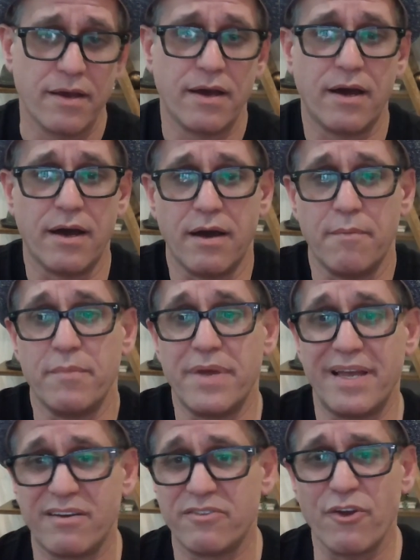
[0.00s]

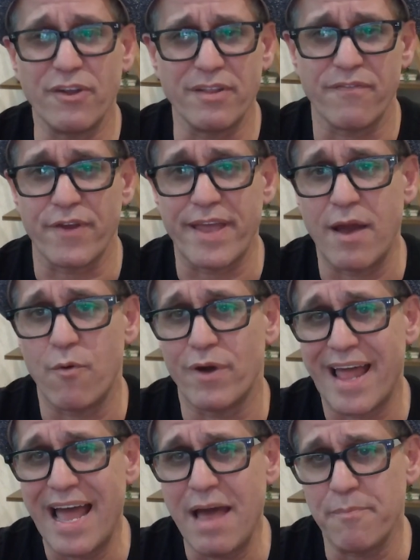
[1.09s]
they're going to forget what
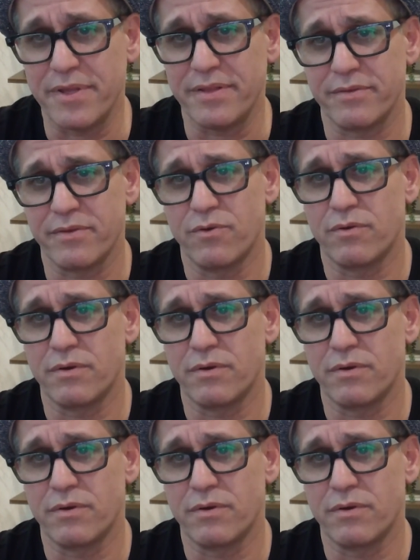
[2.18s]
happened.